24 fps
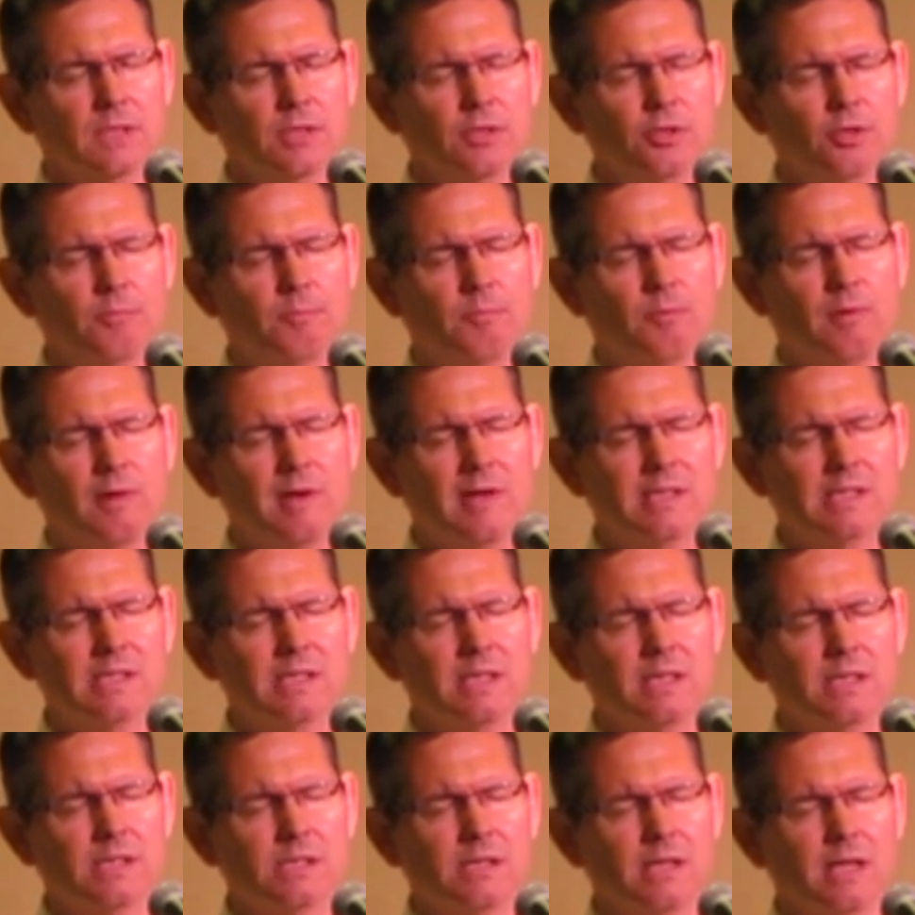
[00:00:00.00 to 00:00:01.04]
your
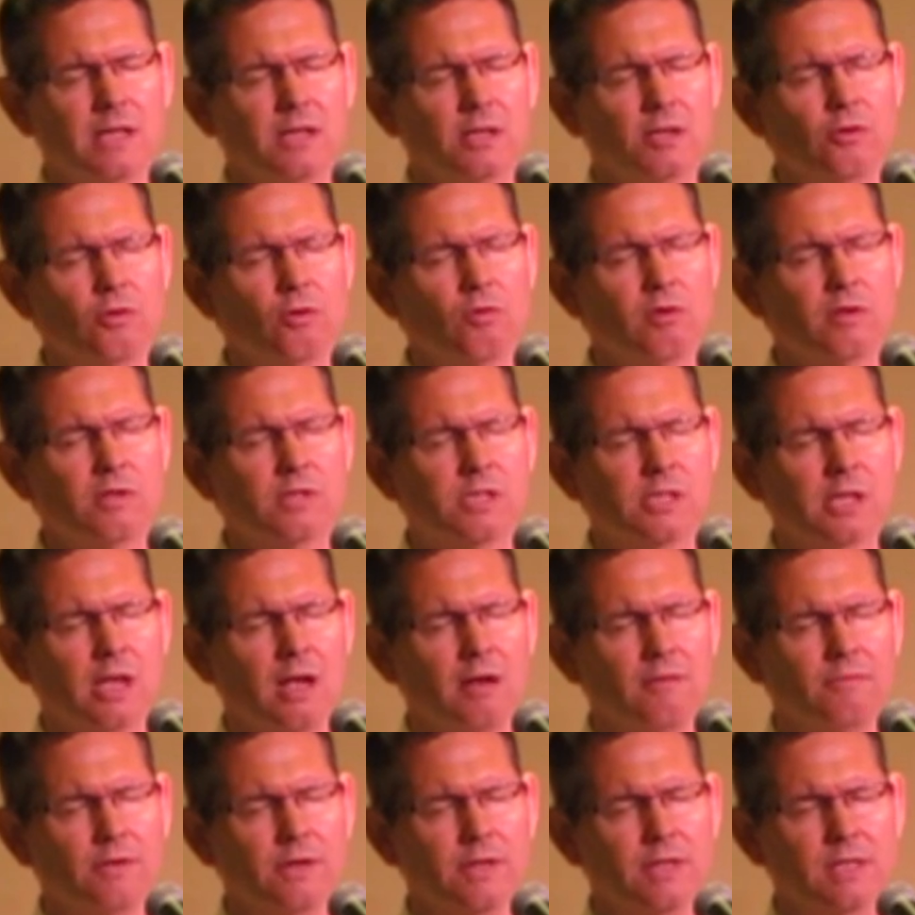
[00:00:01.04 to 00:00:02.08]
presence and your
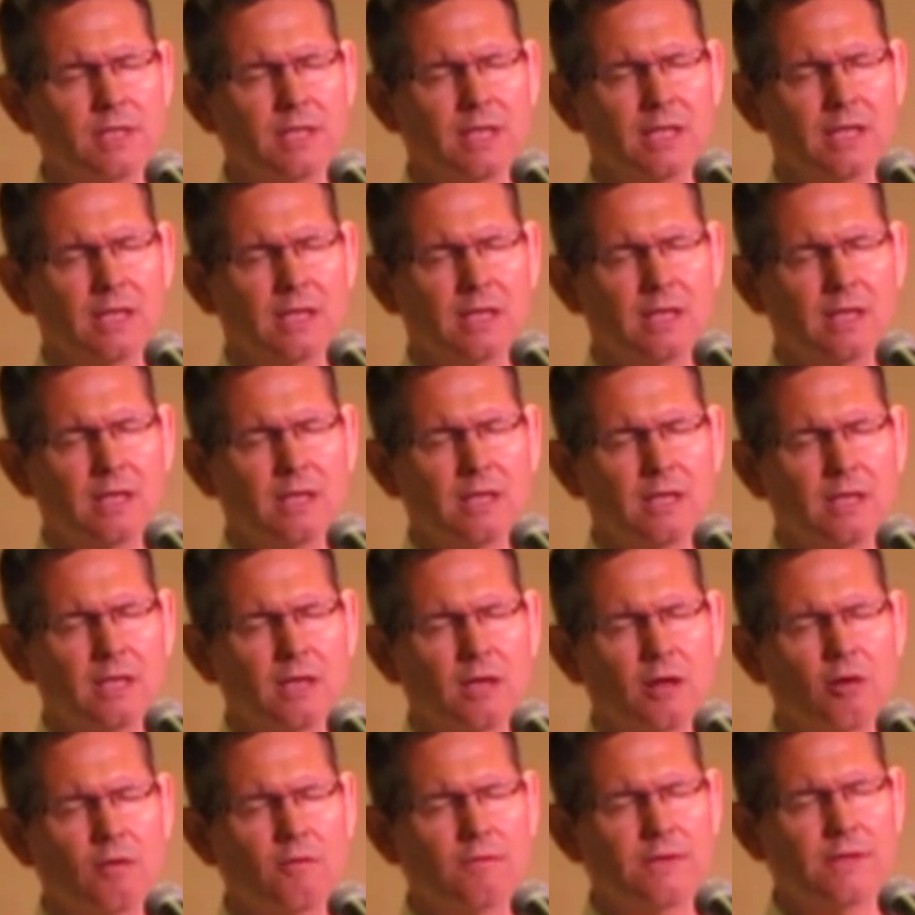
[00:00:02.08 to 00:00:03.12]
sovereignty
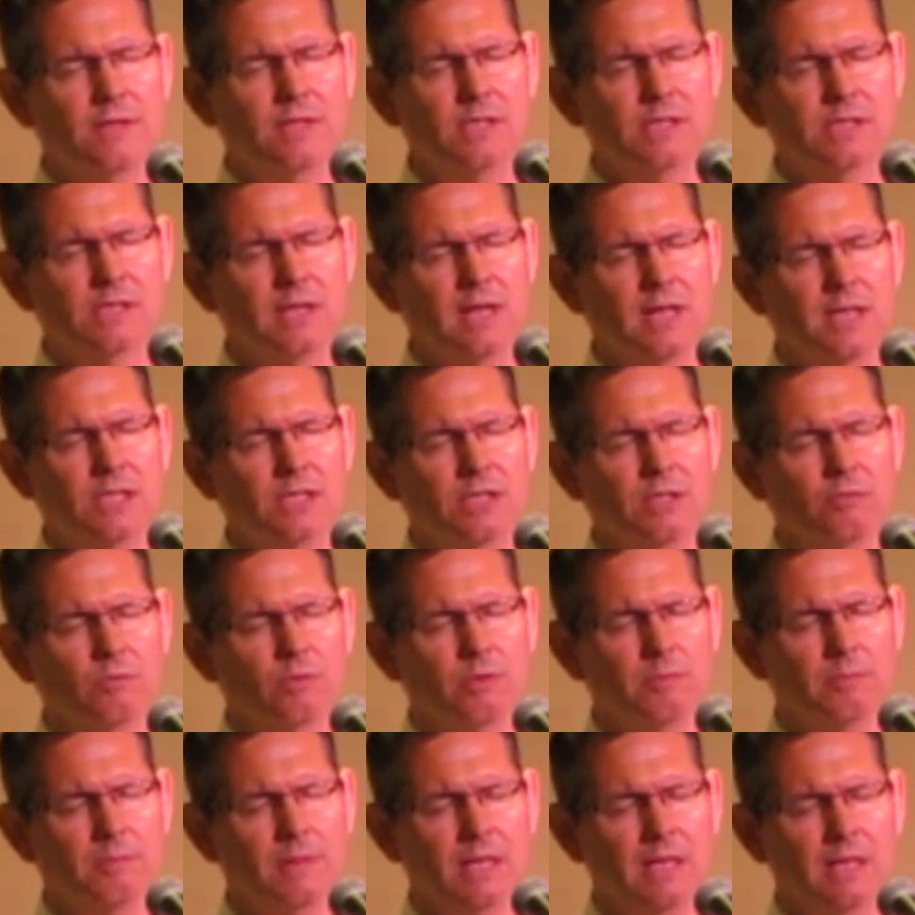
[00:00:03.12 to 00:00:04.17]
over this nation
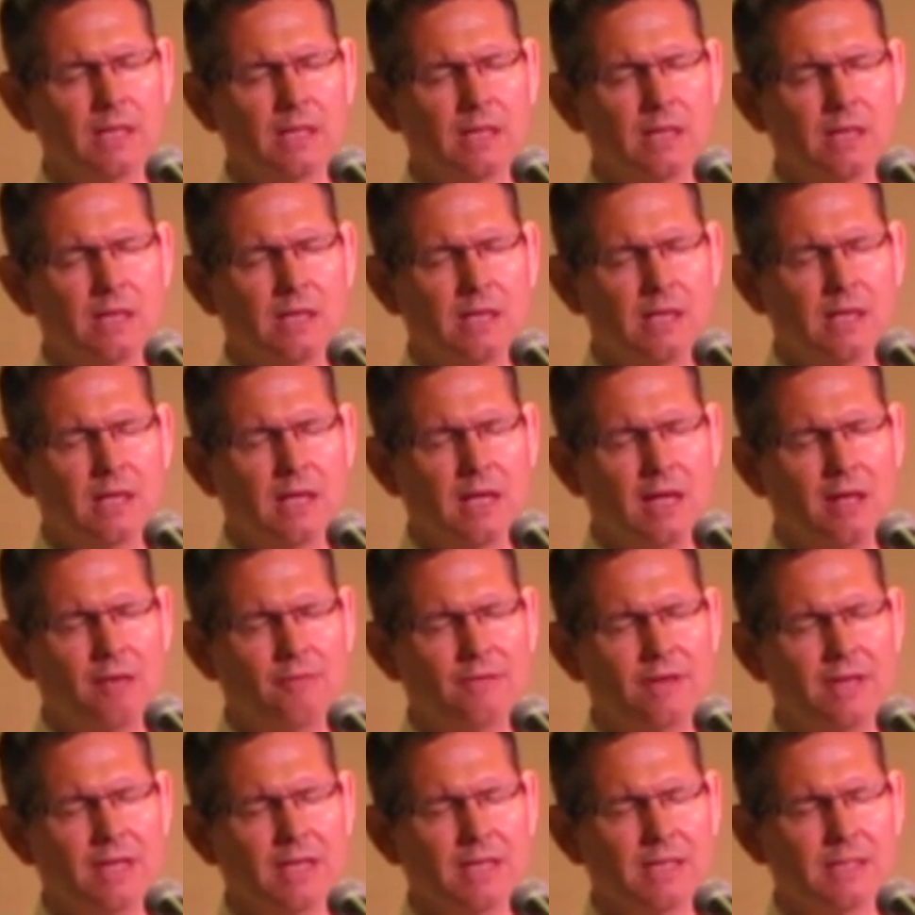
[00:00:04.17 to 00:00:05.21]
would be
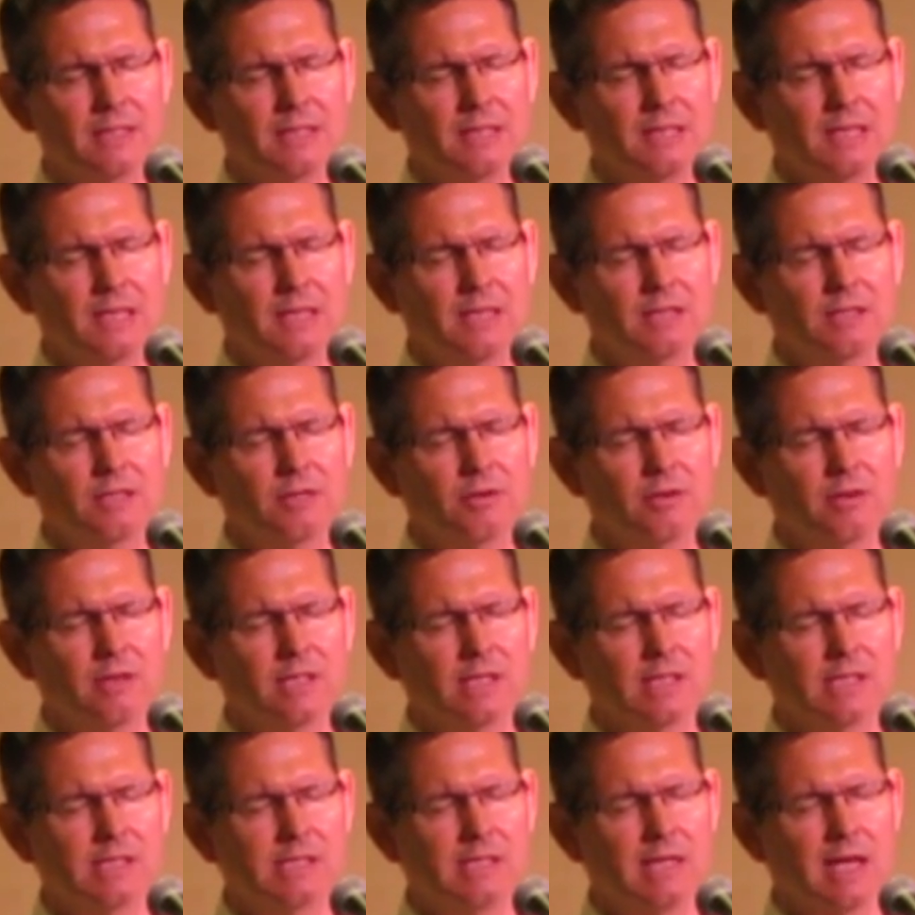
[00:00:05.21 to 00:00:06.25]
evident
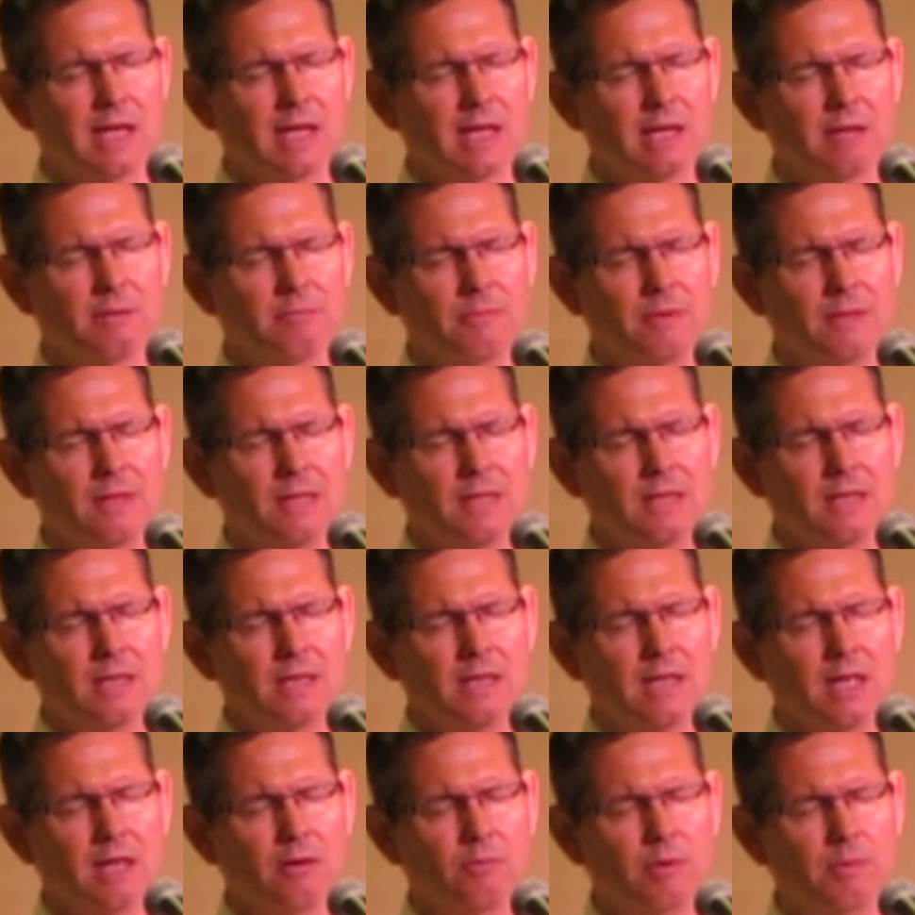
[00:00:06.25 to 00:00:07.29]
during this time.
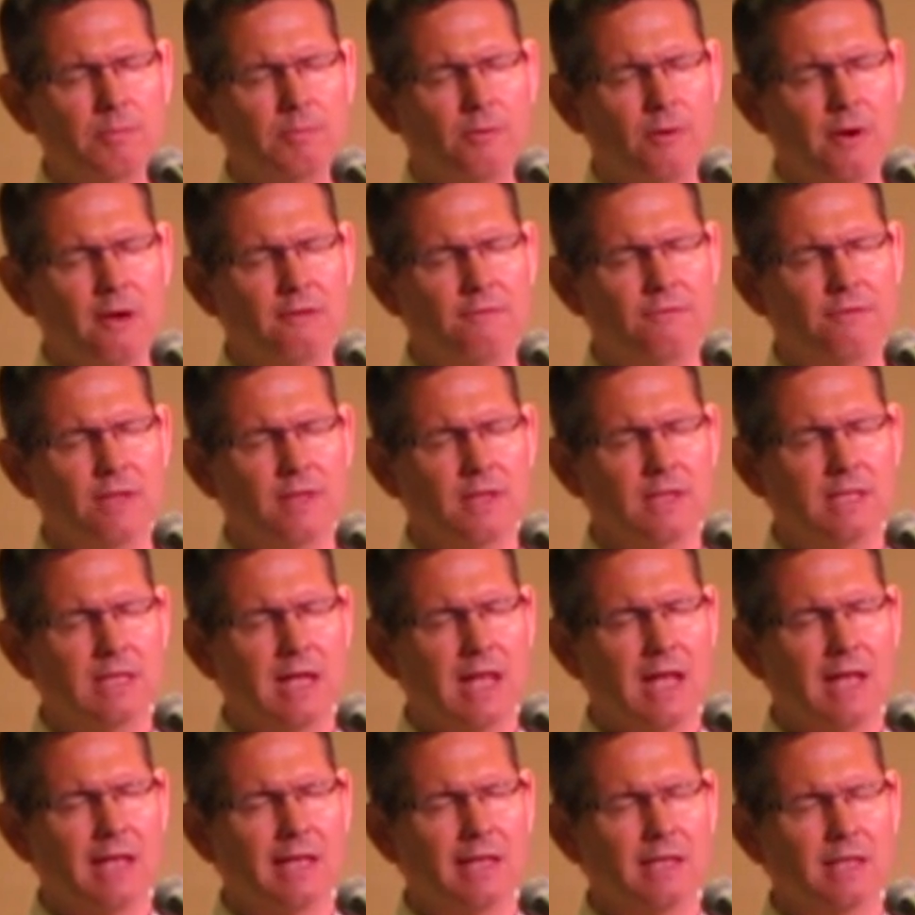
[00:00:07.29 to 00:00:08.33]
God, we pray for the
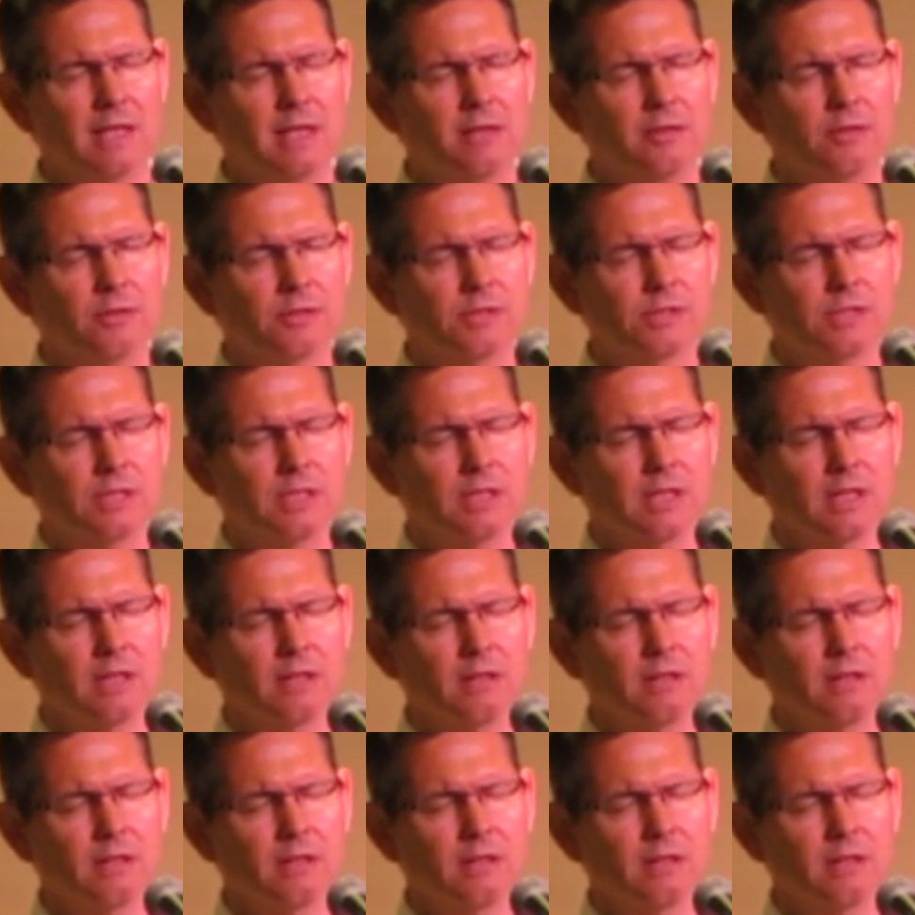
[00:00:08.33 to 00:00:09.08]
Thai leaders,